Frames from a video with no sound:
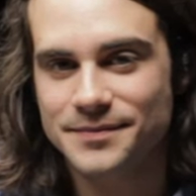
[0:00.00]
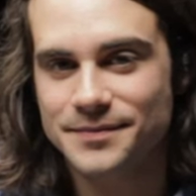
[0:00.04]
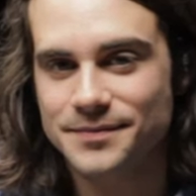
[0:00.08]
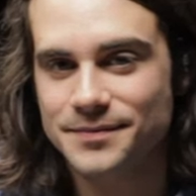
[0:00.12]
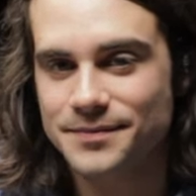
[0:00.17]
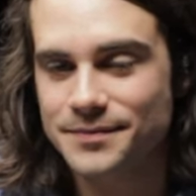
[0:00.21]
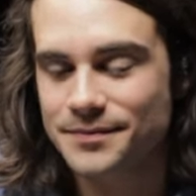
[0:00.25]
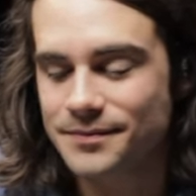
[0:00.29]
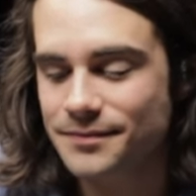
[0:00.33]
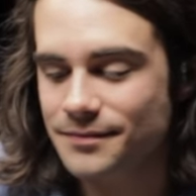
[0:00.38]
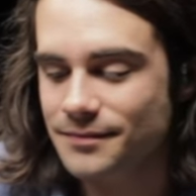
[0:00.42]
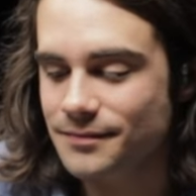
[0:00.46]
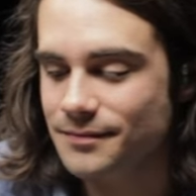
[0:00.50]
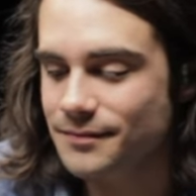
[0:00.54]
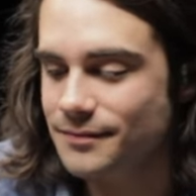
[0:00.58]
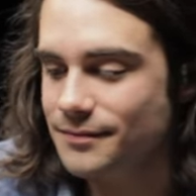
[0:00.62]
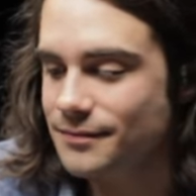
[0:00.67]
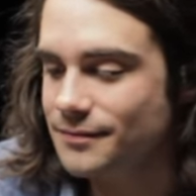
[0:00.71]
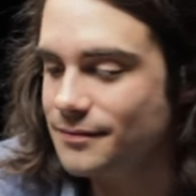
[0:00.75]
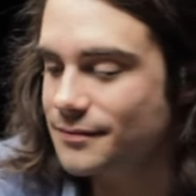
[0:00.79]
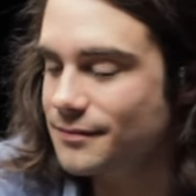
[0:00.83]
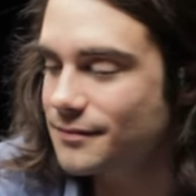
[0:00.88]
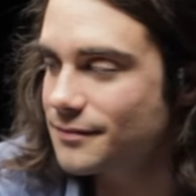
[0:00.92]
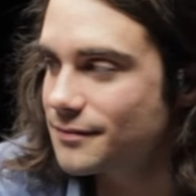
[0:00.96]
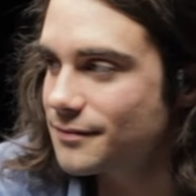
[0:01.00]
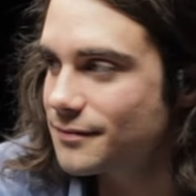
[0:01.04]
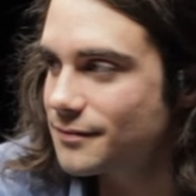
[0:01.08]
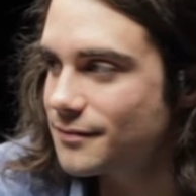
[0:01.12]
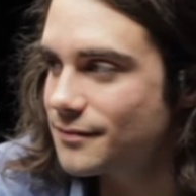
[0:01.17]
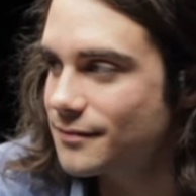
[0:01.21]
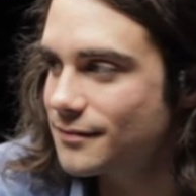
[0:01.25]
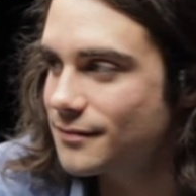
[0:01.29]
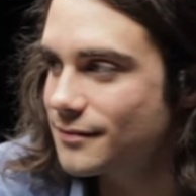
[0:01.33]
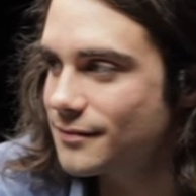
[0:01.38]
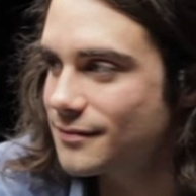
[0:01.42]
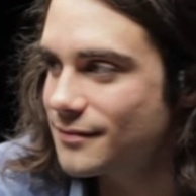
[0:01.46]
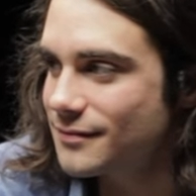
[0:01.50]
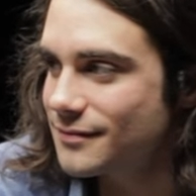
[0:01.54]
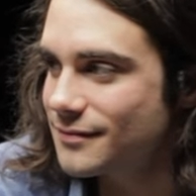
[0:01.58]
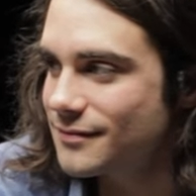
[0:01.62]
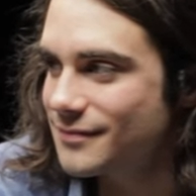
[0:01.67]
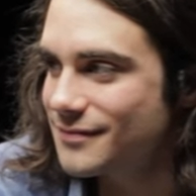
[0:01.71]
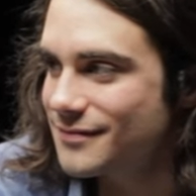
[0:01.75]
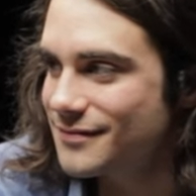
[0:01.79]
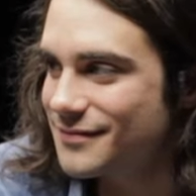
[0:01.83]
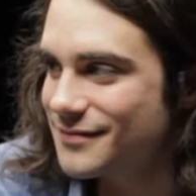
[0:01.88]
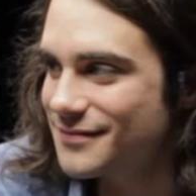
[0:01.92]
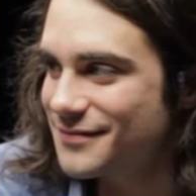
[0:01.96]

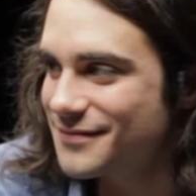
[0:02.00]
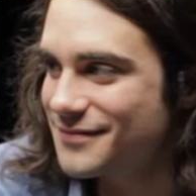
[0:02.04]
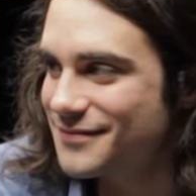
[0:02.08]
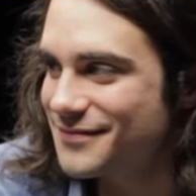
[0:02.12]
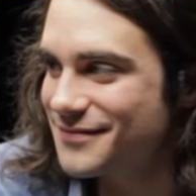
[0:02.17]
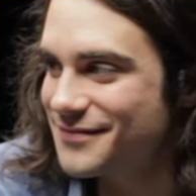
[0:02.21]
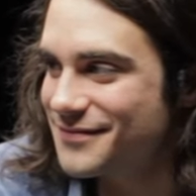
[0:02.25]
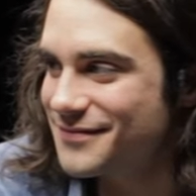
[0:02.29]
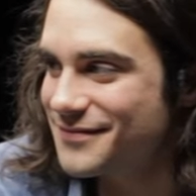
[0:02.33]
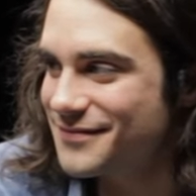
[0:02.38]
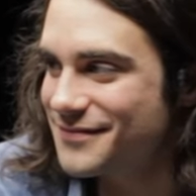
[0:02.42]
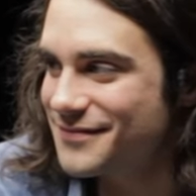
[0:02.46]
[no speech]